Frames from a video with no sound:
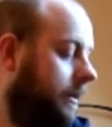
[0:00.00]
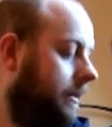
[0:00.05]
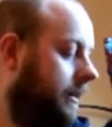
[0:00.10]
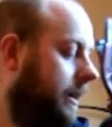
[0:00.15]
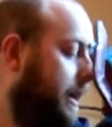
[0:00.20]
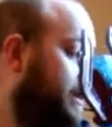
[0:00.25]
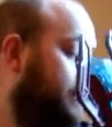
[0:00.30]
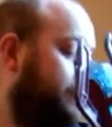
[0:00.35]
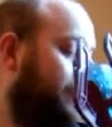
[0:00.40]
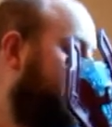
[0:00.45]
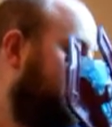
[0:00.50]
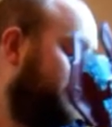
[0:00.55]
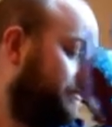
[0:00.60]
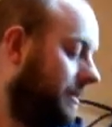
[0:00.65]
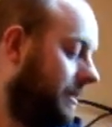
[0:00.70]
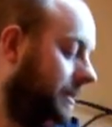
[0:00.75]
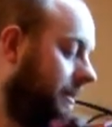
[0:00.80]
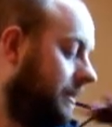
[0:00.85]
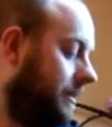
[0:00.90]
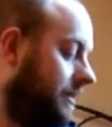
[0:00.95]
Anyway,
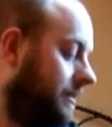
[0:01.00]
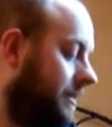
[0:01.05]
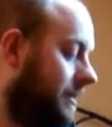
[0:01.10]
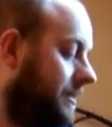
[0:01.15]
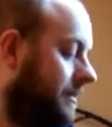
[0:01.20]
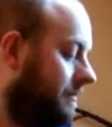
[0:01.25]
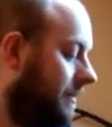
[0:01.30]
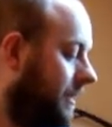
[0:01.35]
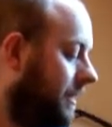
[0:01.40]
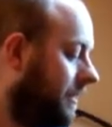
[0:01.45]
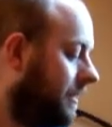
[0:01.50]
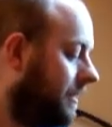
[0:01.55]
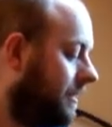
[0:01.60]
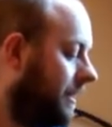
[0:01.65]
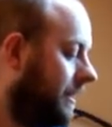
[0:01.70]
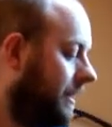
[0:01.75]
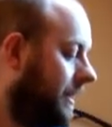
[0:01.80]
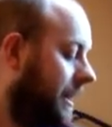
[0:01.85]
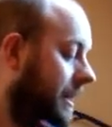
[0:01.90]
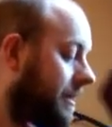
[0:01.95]
doesn't matter.
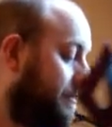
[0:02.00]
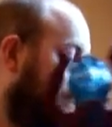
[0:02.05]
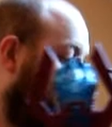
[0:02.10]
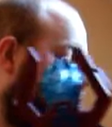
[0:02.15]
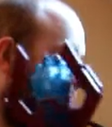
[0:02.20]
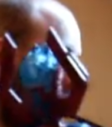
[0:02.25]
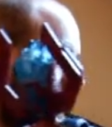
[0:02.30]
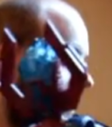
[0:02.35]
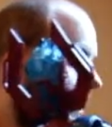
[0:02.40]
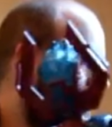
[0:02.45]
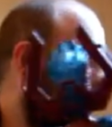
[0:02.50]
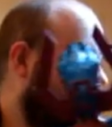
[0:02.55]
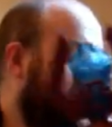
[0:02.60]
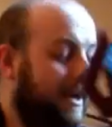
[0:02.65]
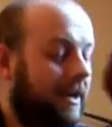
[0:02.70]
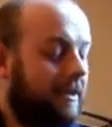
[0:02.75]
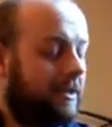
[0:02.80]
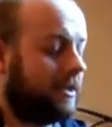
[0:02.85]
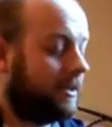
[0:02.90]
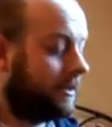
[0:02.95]
But
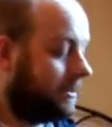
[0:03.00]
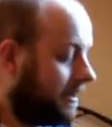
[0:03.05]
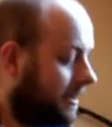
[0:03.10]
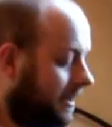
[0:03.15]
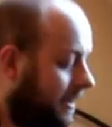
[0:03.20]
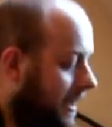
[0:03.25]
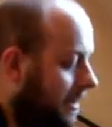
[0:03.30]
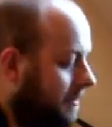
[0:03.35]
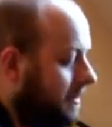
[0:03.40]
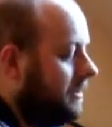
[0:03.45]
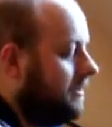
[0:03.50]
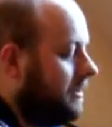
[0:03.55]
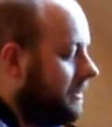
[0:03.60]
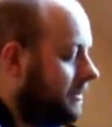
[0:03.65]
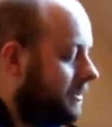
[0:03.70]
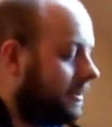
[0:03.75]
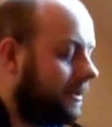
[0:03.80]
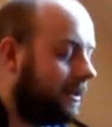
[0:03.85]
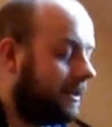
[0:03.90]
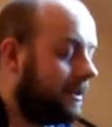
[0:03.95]
yeah, just
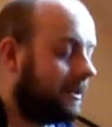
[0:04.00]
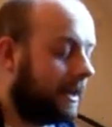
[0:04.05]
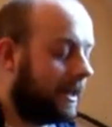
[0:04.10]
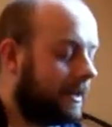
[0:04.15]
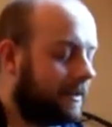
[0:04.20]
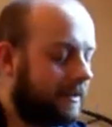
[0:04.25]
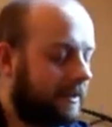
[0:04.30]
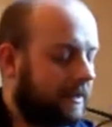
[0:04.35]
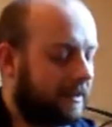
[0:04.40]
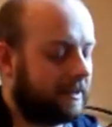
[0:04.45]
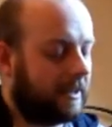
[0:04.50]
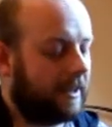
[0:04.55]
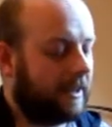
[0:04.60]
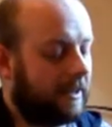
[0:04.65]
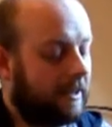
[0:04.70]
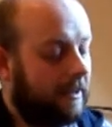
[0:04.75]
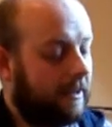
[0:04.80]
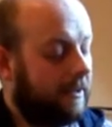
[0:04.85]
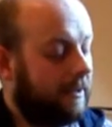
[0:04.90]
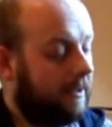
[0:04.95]
look at the size of this guy.
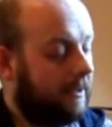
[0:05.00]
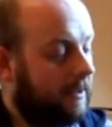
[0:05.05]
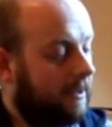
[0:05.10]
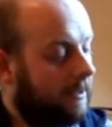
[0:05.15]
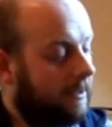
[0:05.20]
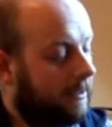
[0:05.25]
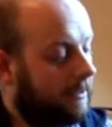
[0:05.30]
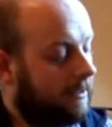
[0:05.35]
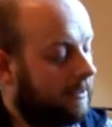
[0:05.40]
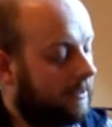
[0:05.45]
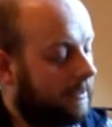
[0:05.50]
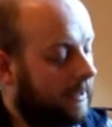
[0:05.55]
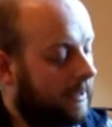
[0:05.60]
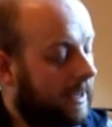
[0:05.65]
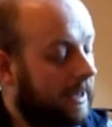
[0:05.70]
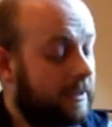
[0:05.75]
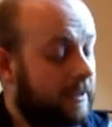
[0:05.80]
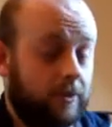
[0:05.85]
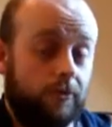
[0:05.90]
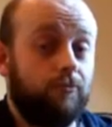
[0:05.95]

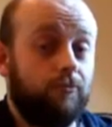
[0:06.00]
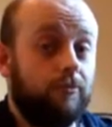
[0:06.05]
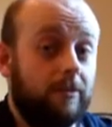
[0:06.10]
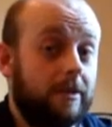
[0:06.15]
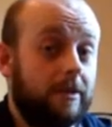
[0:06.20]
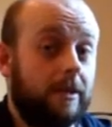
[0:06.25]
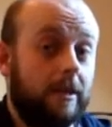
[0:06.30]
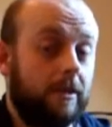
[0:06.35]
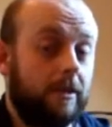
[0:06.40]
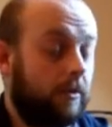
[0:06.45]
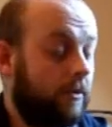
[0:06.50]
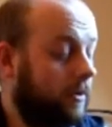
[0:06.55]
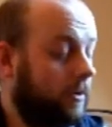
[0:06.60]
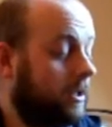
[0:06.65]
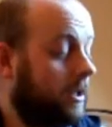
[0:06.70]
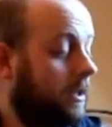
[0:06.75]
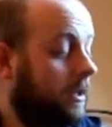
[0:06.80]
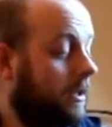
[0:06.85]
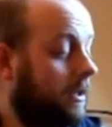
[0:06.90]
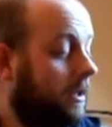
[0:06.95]
He is really huge,
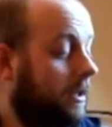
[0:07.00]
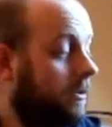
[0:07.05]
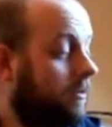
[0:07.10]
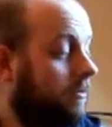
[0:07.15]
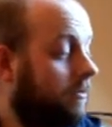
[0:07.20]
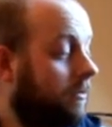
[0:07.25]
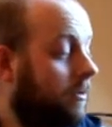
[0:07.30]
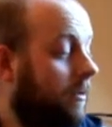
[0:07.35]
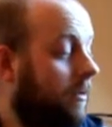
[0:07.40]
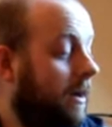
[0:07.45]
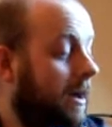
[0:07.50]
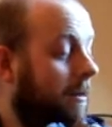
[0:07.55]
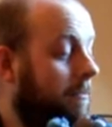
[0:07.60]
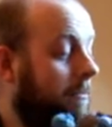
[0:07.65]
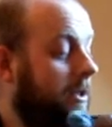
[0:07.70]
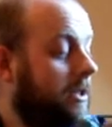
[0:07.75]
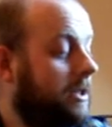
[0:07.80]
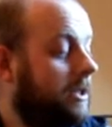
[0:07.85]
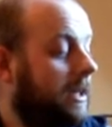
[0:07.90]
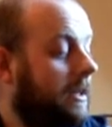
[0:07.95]
and you don't quite
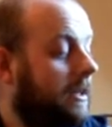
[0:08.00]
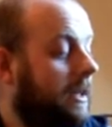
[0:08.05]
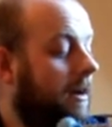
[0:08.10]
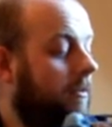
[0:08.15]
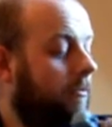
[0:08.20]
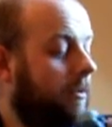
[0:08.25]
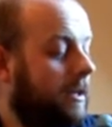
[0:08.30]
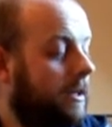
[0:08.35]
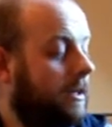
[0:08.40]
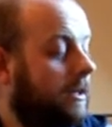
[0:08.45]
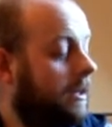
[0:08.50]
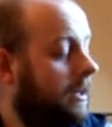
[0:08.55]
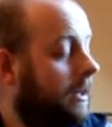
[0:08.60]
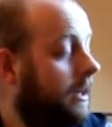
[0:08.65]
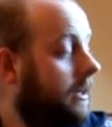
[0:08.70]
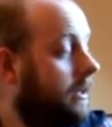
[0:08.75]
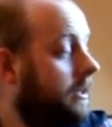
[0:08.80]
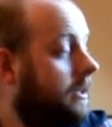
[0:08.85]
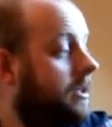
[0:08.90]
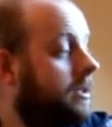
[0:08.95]
appreciate that when you
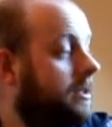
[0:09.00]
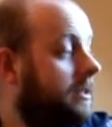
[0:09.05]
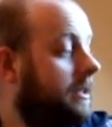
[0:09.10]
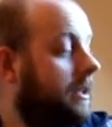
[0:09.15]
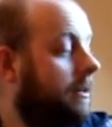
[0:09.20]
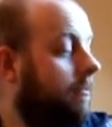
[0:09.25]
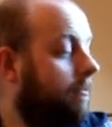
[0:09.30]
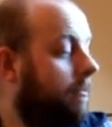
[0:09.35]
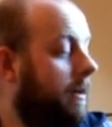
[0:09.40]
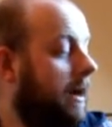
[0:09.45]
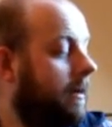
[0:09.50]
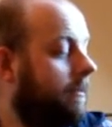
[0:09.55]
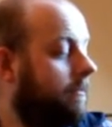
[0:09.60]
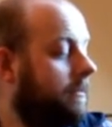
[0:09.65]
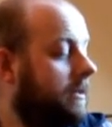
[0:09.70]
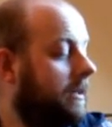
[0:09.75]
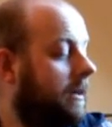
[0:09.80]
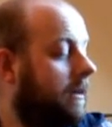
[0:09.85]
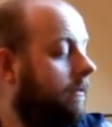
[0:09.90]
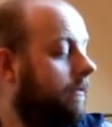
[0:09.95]
just see him by
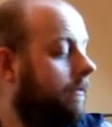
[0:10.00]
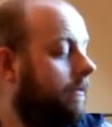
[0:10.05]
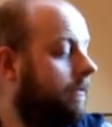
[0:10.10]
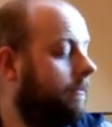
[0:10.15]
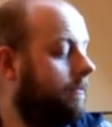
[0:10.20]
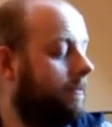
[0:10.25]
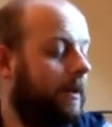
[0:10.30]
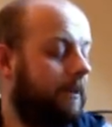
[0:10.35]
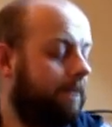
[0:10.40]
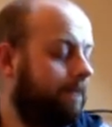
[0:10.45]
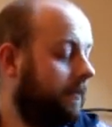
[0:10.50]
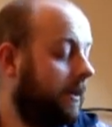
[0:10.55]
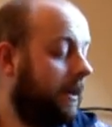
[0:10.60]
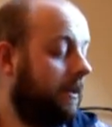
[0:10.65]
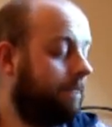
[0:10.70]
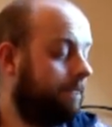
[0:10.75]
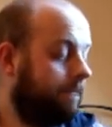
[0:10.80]
himself. But yeah,